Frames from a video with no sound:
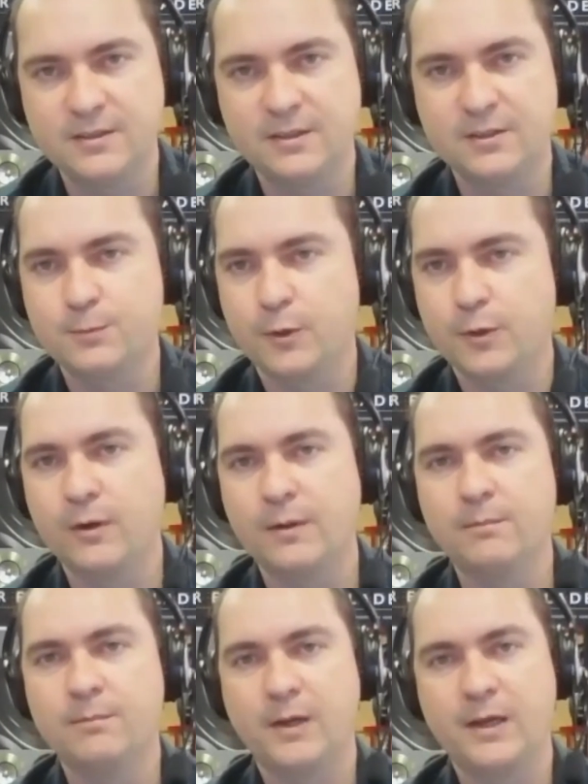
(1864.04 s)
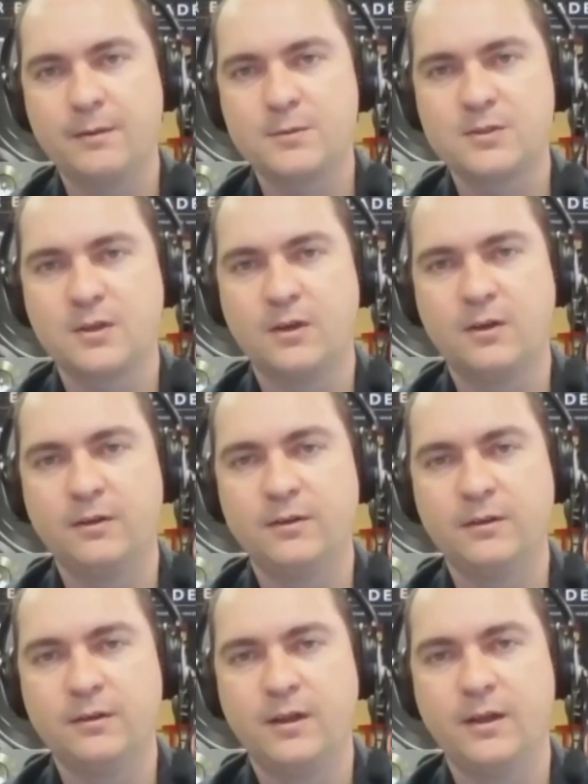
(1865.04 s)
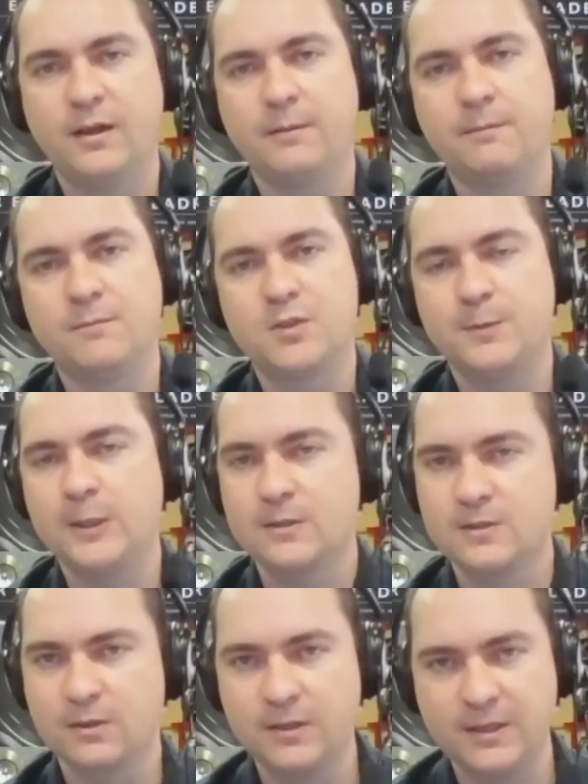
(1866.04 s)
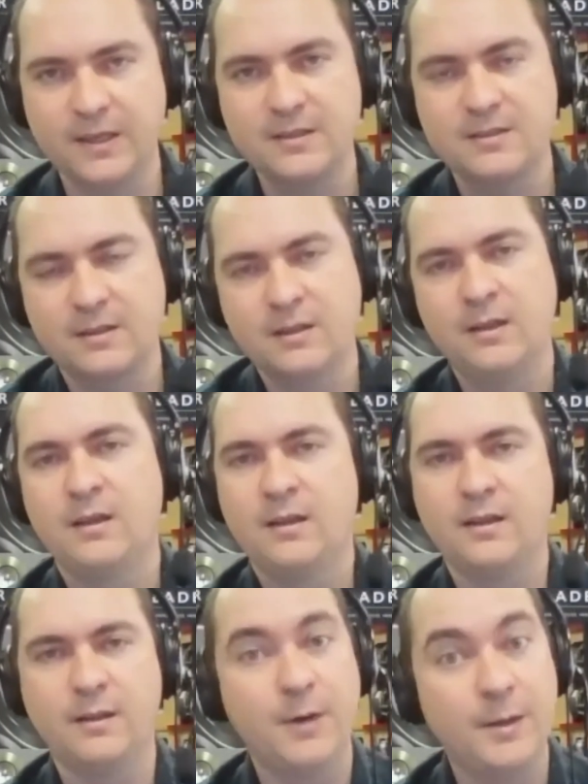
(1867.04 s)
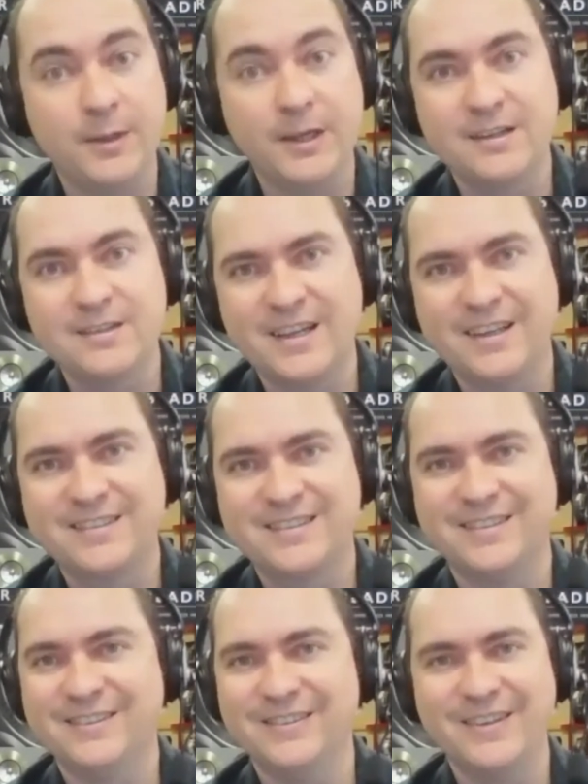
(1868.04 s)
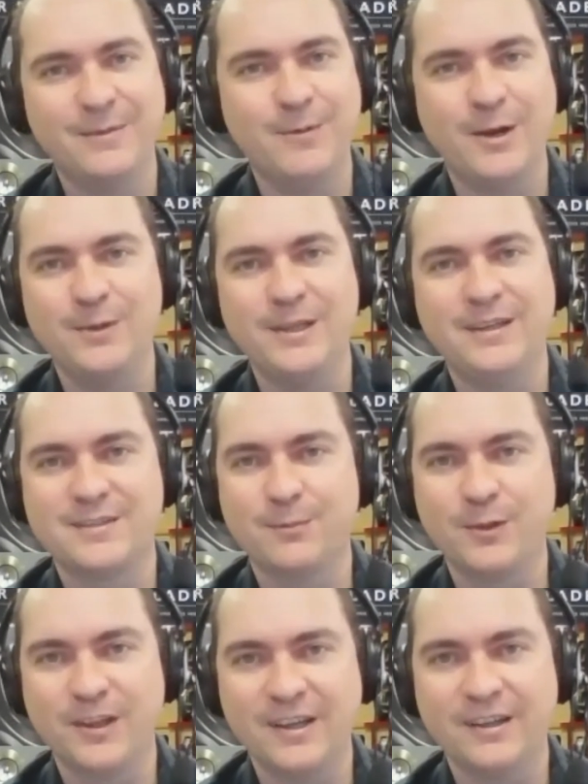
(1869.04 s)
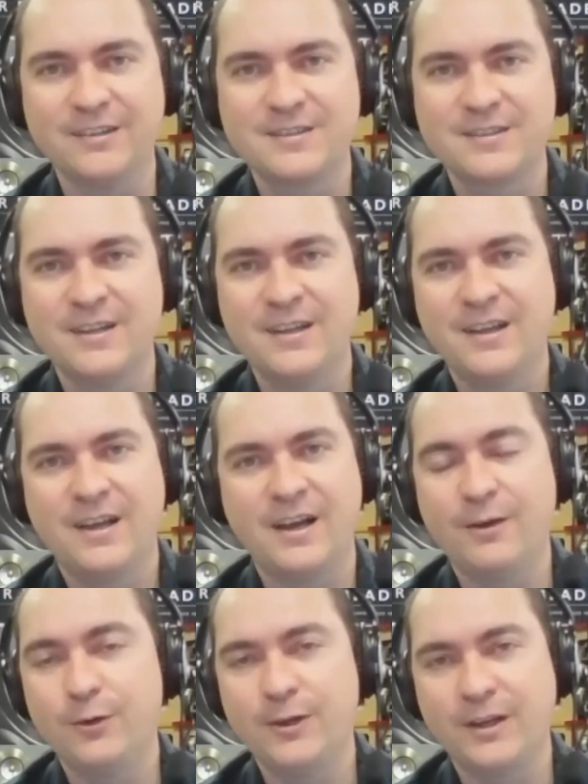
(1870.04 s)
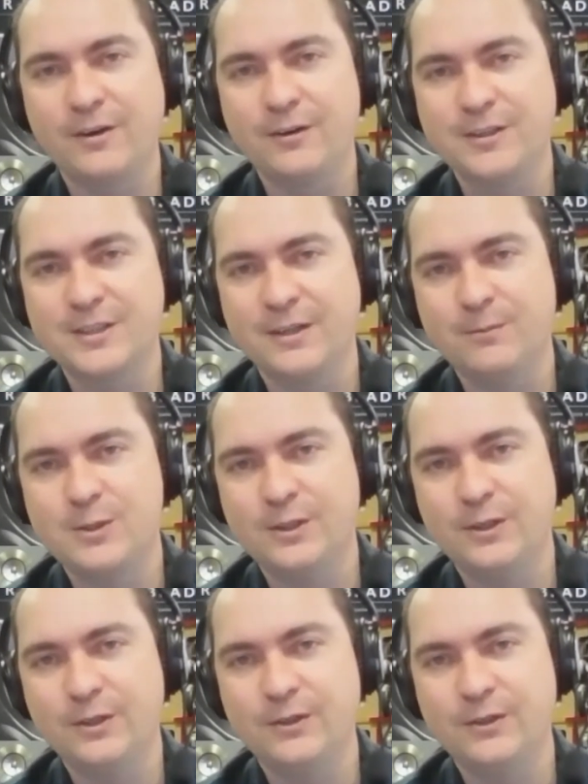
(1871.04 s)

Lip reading: to this program, perhaps on speakers on a desk, they might be LSX or they might be something else. I would encourage them to